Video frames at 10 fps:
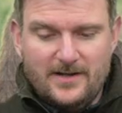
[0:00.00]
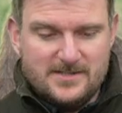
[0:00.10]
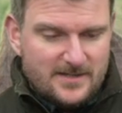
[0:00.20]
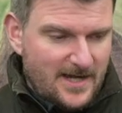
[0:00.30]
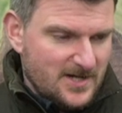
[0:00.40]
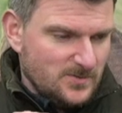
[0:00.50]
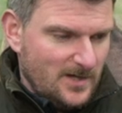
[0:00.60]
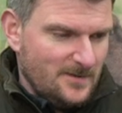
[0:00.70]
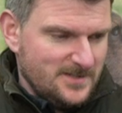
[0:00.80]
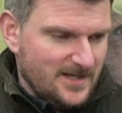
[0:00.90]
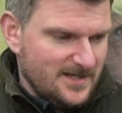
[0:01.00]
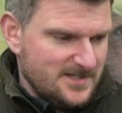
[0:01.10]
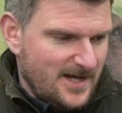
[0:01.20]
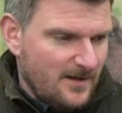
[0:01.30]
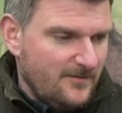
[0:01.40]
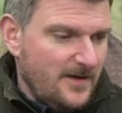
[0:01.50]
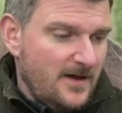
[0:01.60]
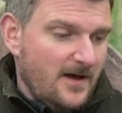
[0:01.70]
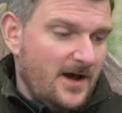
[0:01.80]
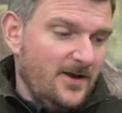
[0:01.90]
into the actual optic itself.
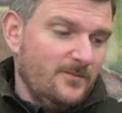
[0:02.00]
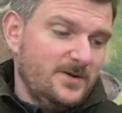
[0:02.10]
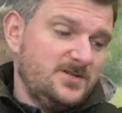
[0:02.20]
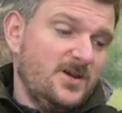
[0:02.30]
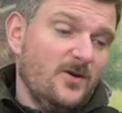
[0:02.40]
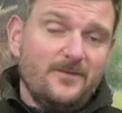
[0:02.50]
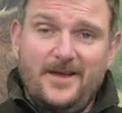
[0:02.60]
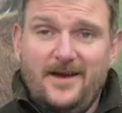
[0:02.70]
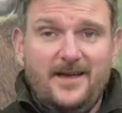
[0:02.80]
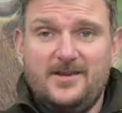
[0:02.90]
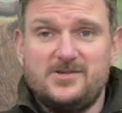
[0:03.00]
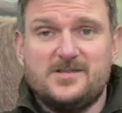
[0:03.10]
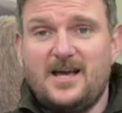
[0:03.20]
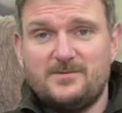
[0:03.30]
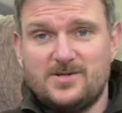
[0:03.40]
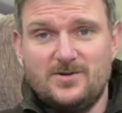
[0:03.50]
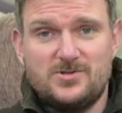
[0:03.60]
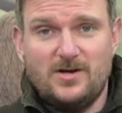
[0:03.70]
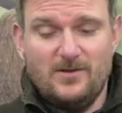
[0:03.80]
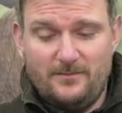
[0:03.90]
And number two, it just helps
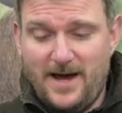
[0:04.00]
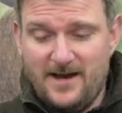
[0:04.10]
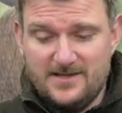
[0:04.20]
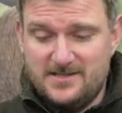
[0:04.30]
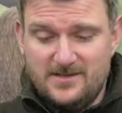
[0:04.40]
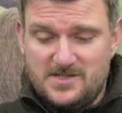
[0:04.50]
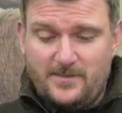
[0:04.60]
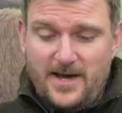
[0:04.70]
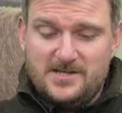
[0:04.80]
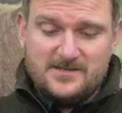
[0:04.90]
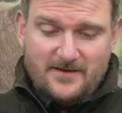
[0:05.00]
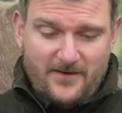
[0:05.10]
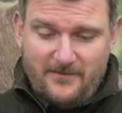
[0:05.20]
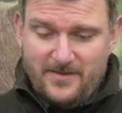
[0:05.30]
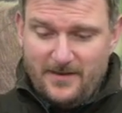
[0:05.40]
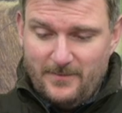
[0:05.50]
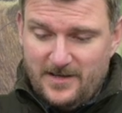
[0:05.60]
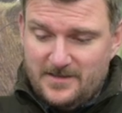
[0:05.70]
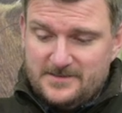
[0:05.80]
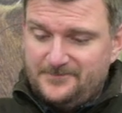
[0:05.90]
control the balance and the space of everything,
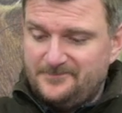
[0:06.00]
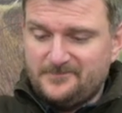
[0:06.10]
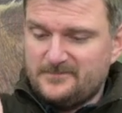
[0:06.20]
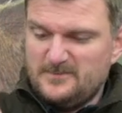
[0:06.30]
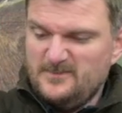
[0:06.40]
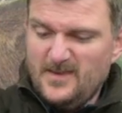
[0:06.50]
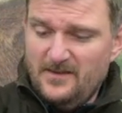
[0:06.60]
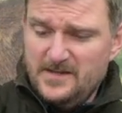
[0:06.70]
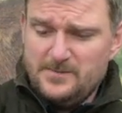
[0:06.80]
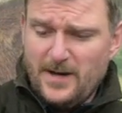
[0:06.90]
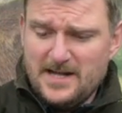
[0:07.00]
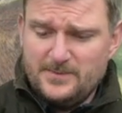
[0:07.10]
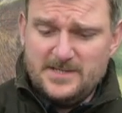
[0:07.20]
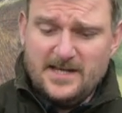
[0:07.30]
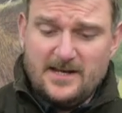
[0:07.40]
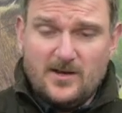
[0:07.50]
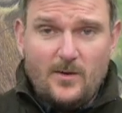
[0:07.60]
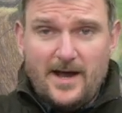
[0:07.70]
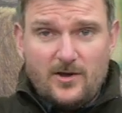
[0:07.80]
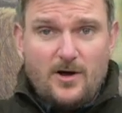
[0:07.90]
because these parts particularly,
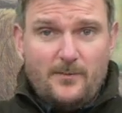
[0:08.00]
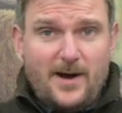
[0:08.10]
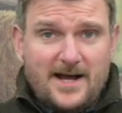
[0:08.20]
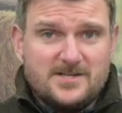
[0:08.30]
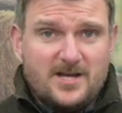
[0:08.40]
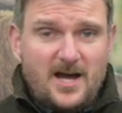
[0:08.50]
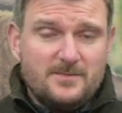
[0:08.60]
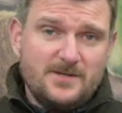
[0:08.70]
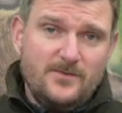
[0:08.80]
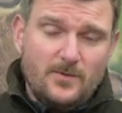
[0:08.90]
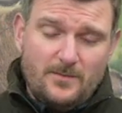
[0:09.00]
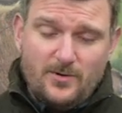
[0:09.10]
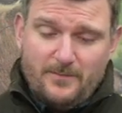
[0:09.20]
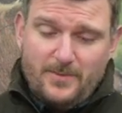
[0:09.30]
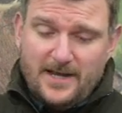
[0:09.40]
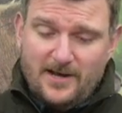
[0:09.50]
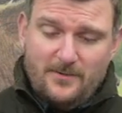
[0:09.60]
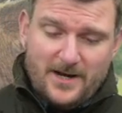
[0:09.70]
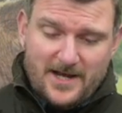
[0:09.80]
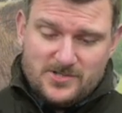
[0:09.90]
quite compact scopes. If you want to put a big
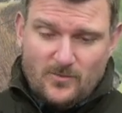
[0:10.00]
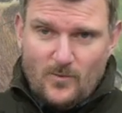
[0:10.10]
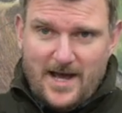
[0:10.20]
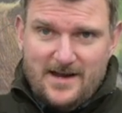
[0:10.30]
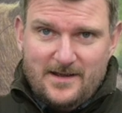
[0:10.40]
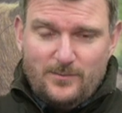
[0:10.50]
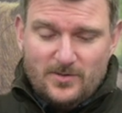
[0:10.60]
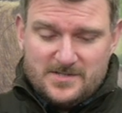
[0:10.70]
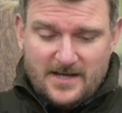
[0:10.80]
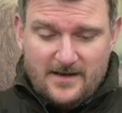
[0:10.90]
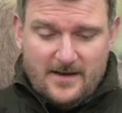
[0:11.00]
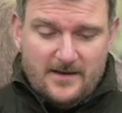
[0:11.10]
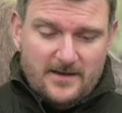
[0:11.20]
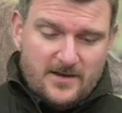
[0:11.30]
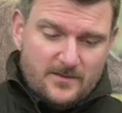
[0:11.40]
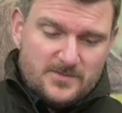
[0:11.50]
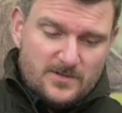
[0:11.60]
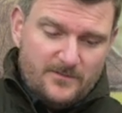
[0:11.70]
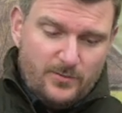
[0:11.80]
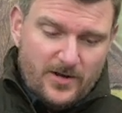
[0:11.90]
illuminator on, where do you put it? You can
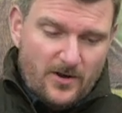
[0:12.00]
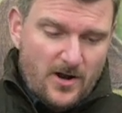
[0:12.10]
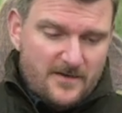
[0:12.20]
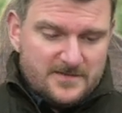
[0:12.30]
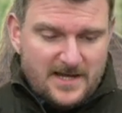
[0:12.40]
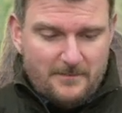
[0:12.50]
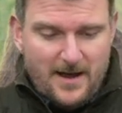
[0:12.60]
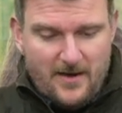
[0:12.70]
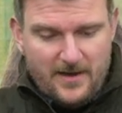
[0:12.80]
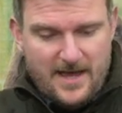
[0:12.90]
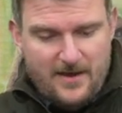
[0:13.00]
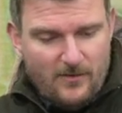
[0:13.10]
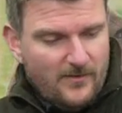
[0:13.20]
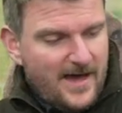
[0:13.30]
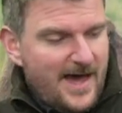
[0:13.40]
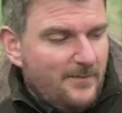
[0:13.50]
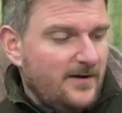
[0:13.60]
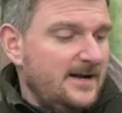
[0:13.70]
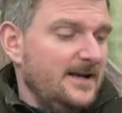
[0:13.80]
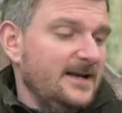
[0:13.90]
sort of put it on an offset mount here or there,
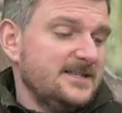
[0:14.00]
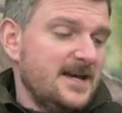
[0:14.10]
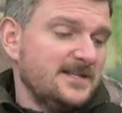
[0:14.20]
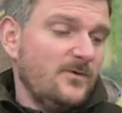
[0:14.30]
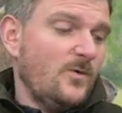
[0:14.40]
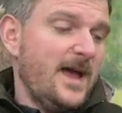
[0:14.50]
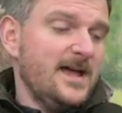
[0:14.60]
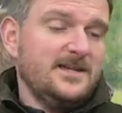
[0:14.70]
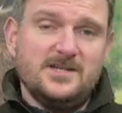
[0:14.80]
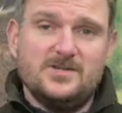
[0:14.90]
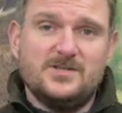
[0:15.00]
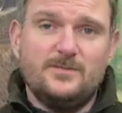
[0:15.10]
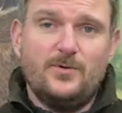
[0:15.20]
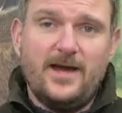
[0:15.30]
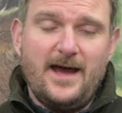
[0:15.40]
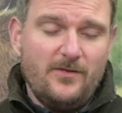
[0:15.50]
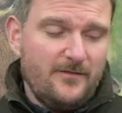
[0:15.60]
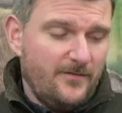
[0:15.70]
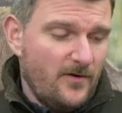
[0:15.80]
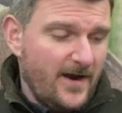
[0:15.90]
but it's actually way easier just to put it out on the
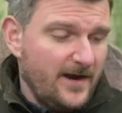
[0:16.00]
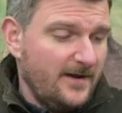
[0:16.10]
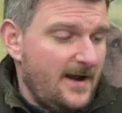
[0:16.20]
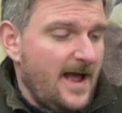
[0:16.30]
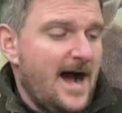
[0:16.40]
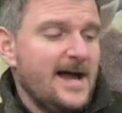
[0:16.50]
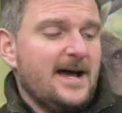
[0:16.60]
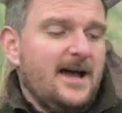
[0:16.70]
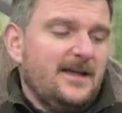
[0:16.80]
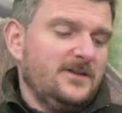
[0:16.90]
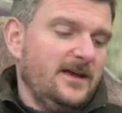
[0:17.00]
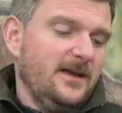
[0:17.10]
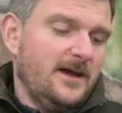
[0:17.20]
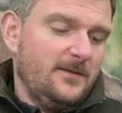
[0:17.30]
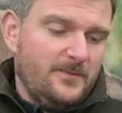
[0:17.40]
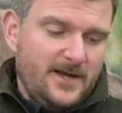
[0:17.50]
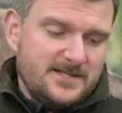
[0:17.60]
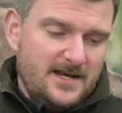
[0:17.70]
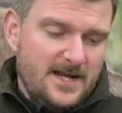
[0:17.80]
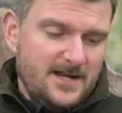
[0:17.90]
forend. Had I had the
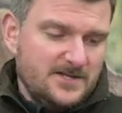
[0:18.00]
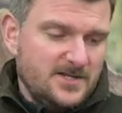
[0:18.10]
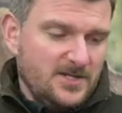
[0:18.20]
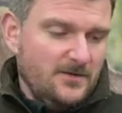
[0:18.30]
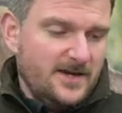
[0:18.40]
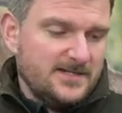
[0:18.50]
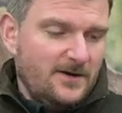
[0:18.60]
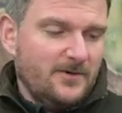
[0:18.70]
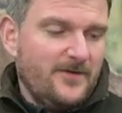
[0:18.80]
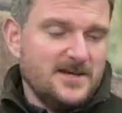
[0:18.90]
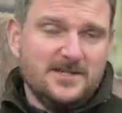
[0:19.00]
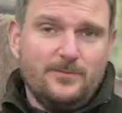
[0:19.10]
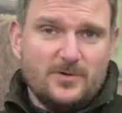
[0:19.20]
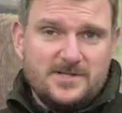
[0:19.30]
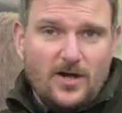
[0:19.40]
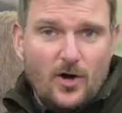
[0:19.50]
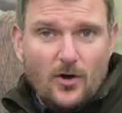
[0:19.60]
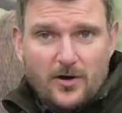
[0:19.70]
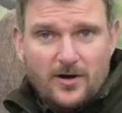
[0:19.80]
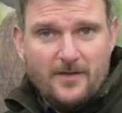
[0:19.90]
bits I needed to do this, I would have actually put it
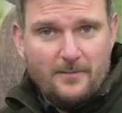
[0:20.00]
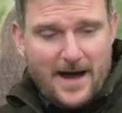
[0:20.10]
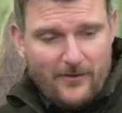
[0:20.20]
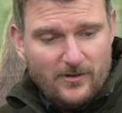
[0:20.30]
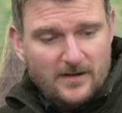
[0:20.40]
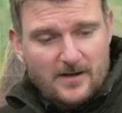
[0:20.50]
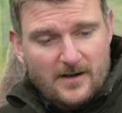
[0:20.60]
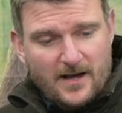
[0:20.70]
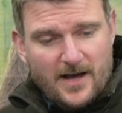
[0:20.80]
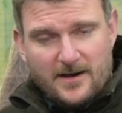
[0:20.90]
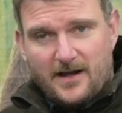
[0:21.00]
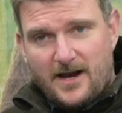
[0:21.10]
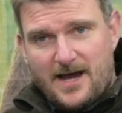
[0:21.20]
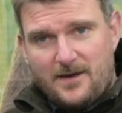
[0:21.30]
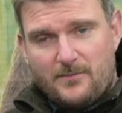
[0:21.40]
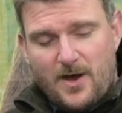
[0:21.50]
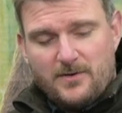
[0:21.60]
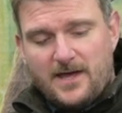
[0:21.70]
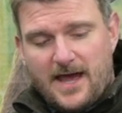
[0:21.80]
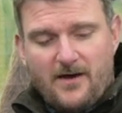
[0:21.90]
under the barrel and had it
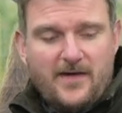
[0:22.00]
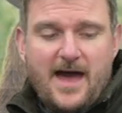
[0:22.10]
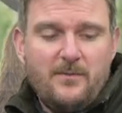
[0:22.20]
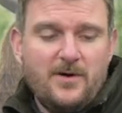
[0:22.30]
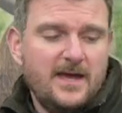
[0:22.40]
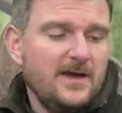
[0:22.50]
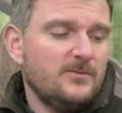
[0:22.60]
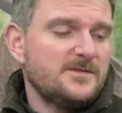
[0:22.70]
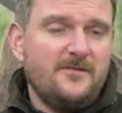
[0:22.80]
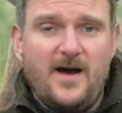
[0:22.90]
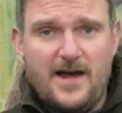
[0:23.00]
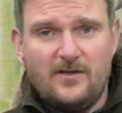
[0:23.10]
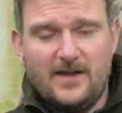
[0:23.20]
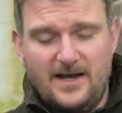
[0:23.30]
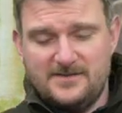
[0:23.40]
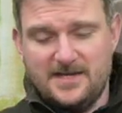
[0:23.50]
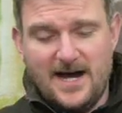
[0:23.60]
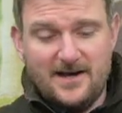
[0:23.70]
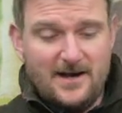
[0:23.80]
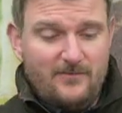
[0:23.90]
poking out there. But it was fine on the left
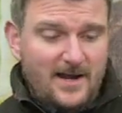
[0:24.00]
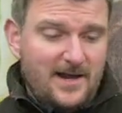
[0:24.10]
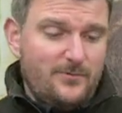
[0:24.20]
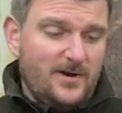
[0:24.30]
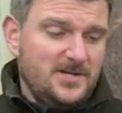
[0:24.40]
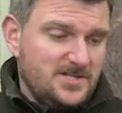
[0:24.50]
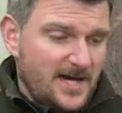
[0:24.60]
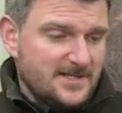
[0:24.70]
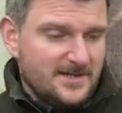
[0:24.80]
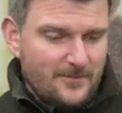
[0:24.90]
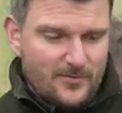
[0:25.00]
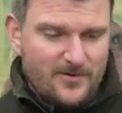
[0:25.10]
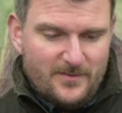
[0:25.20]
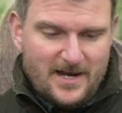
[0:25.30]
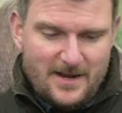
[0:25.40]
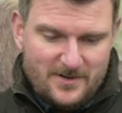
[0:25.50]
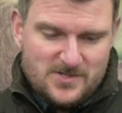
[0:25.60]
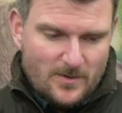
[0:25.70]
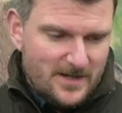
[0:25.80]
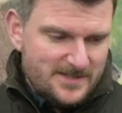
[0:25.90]
side, and I really appreciated the improvement in
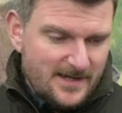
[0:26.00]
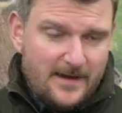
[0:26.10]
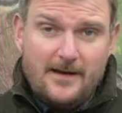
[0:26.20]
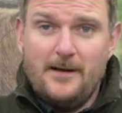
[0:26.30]
image quality